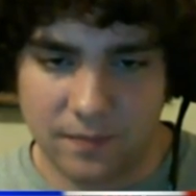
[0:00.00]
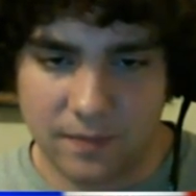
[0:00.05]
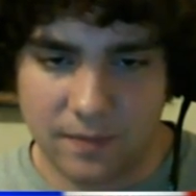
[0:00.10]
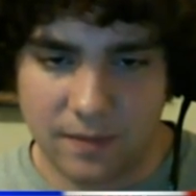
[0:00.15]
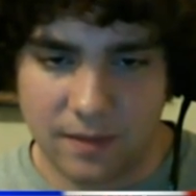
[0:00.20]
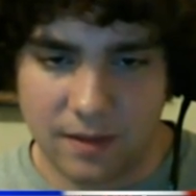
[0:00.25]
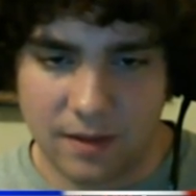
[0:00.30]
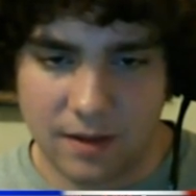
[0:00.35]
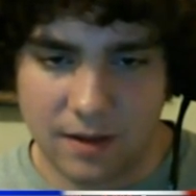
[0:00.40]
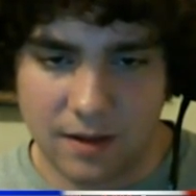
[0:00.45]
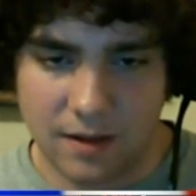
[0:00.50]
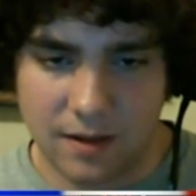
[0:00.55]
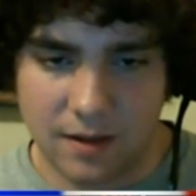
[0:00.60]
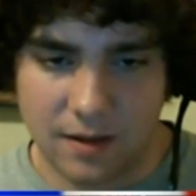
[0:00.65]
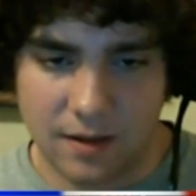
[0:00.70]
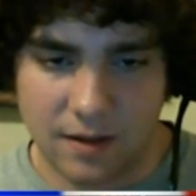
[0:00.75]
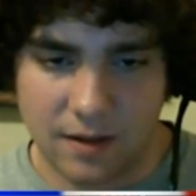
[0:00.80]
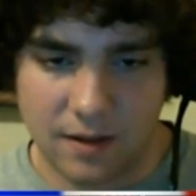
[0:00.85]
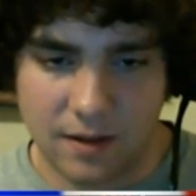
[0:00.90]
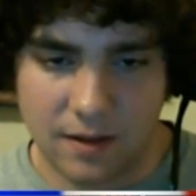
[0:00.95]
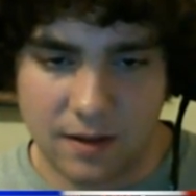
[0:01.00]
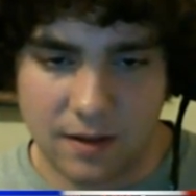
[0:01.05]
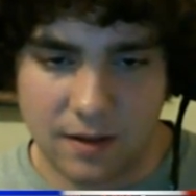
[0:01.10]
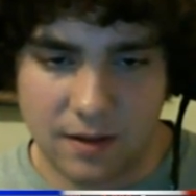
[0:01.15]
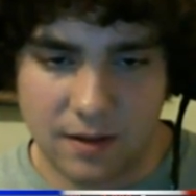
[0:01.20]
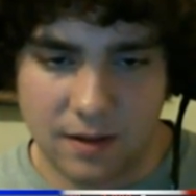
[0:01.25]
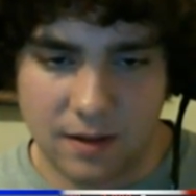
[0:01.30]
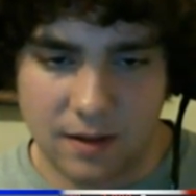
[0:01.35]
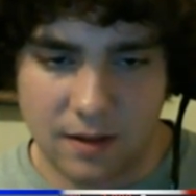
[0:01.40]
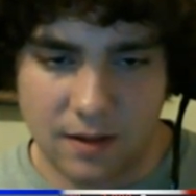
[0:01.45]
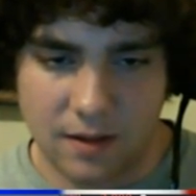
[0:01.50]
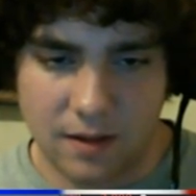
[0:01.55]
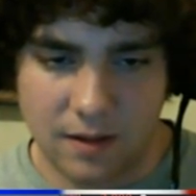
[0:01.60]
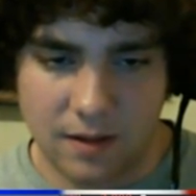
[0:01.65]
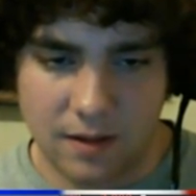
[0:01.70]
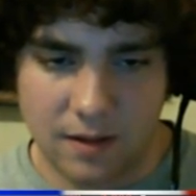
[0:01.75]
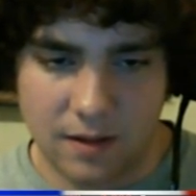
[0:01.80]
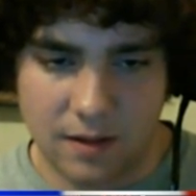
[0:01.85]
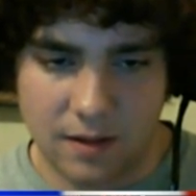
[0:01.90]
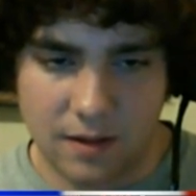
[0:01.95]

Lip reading: [no speech]